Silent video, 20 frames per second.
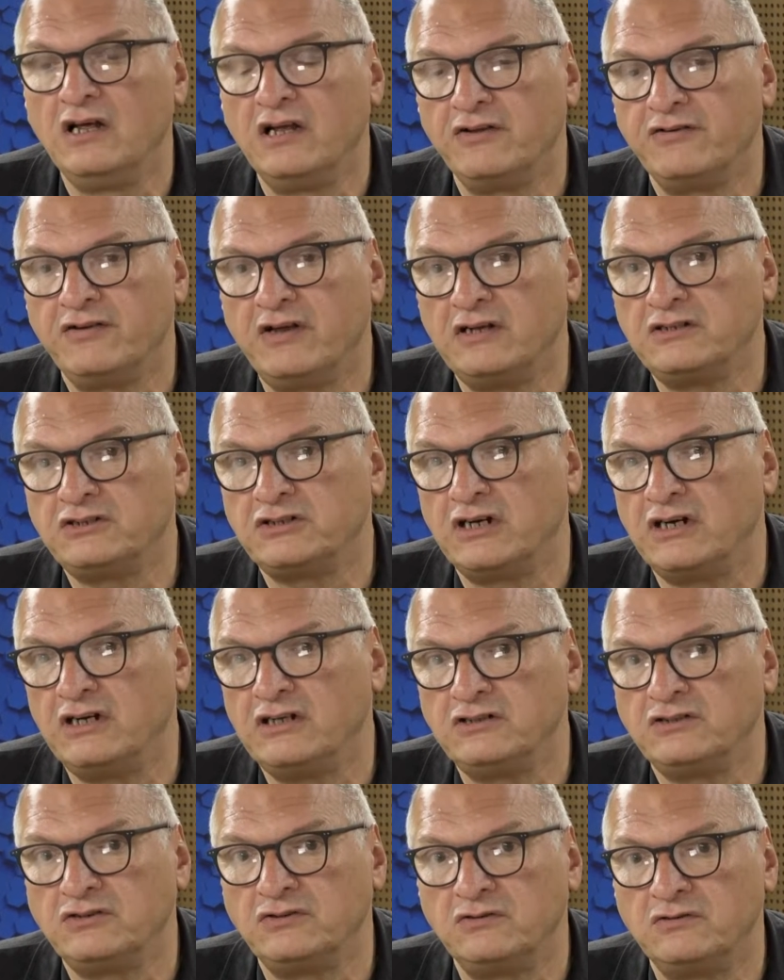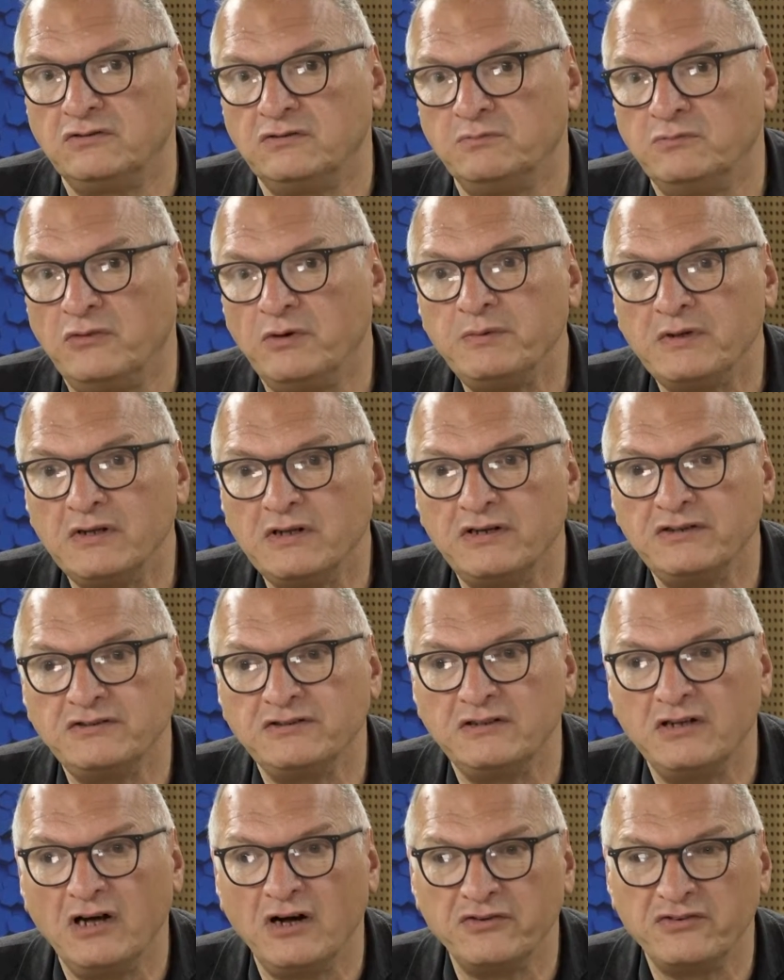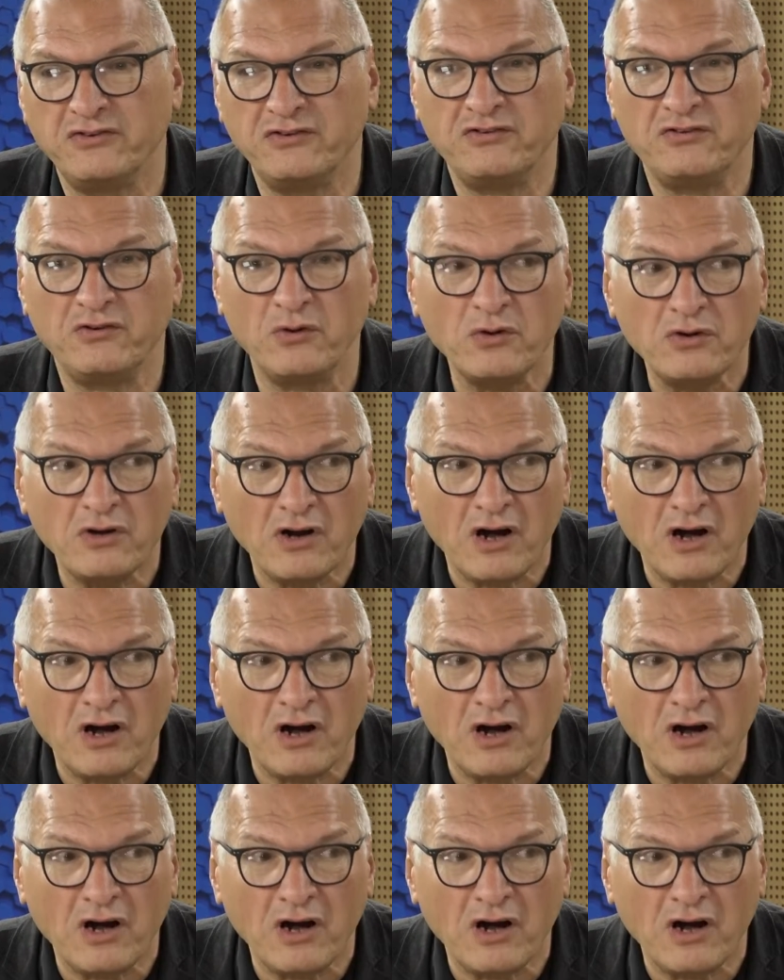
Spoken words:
They're trying to mobilize now the third